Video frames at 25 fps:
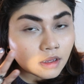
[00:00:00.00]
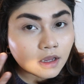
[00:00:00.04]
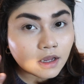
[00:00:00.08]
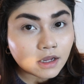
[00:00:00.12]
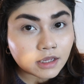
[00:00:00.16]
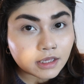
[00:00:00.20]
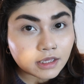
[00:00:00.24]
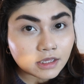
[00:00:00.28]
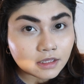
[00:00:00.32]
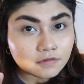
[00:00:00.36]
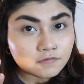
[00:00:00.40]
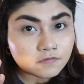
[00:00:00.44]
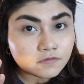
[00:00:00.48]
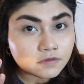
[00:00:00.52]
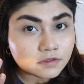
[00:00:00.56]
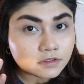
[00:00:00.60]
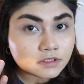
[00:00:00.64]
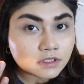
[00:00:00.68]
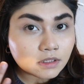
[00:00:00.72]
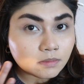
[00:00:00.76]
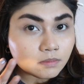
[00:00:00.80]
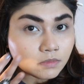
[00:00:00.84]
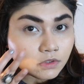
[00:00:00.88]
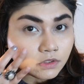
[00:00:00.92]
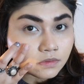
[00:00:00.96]
Again,
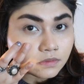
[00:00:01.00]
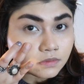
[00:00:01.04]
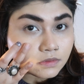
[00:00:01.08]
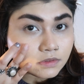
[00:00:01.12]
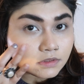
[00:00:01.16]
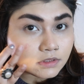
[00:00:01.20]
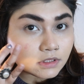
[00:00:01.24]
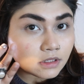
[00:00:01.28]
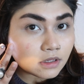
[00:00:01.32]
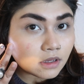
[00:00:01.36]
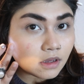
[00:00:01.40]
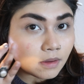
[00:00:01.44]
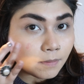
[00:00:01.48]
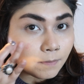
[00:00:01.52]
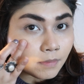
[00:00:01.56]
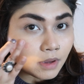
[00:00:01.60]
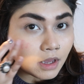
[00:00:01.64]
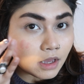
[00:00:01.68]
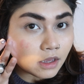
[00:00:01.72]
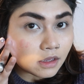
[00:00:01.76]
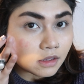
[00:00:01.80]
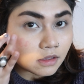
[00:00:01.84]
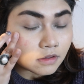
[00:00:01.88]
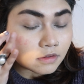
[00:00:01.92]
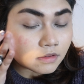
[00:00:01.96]
first I'm using
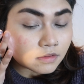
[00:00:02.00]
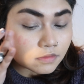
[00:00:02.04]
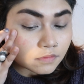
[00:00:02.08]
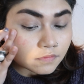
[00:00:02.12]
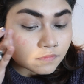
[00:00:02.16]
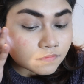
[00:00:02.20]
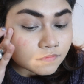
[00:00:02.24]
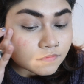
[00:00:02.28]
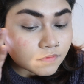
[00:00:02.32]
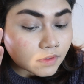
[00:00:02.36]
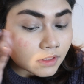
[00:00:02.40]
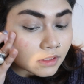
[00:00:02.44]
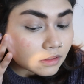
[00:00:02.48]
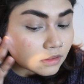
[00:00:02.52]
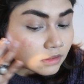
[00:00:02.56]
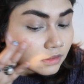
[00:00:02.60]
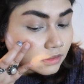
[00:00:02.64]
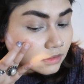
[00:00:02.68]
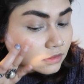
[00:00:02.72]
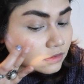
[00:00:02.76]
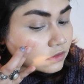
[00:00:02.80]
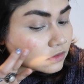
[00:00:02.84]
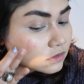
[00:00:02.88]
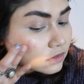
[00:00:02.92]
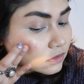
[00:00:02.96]
my
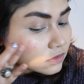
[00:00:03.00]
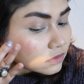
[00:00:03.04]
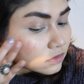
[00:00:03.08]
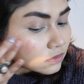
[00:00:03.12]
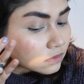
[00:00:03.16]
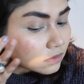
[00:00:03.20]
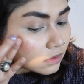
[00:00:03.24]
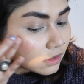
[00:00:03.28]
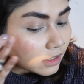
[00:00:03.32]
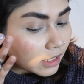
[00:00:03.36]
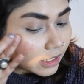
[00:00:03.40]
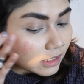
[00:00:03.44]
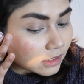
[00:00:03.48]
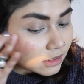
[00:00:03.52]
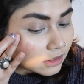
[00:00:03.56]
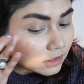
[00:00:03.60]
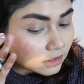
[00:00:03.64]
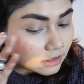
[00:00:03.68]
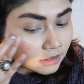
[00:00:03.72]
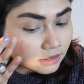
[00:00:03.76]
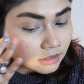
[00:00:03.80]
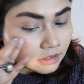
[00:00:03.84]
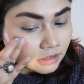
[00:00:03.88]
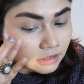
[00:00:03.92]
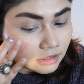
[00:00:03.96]
fingers just to
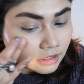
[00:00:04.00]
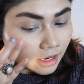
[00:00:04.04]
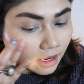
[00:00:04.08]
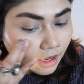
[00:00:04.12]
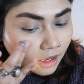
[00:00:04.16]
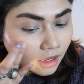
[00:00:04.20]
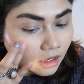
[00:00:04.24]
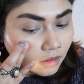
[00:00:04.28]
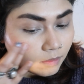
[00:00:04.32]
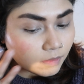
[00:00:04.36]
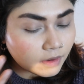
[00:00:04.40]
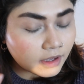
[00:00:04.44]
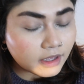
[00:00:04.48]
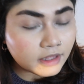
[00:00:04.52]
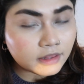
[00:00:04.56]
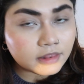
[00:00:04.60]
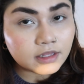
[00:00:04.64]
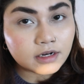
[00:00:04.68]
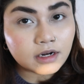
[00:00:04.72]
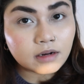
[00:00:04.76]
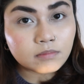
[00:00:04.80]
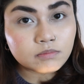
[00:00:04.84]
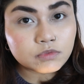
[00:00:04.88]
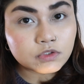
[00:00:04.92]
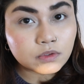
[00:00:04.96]
lightly dab, and
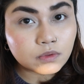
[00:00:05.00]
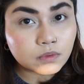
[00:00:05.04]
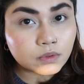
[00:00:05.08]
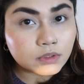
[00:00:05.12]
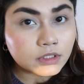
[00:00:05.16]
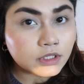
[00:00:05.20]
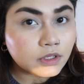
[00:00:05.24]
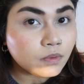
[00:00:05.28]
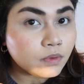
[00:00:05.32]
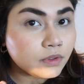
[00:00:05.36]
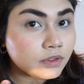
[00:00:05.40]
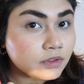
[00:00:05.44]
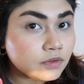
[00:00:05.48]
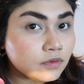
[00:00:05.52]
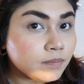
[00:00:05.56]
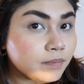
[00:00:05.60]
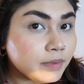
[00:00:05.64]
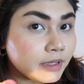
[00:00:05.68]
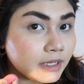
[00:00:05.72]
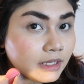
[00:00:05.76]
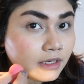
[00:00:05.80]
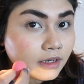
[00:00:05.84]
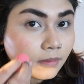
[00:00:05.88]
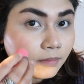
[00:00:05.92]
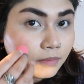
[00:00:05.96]
then I'm slowly going to
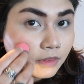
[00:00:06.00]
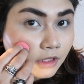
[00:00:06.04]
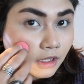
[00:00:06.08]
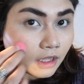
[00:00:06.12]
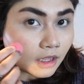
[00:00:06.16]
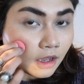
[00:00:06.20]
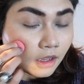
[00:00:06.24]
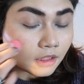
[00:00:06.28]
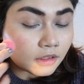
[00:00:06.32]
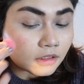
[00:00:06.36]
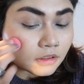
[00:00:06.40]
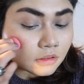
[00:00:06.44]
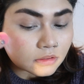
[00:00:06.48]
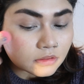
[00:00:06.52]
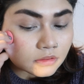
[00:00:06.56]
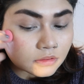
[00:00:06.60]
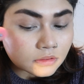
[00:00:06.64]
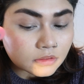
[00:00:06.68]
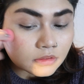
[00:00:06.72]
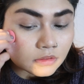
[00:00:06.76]
build up the color.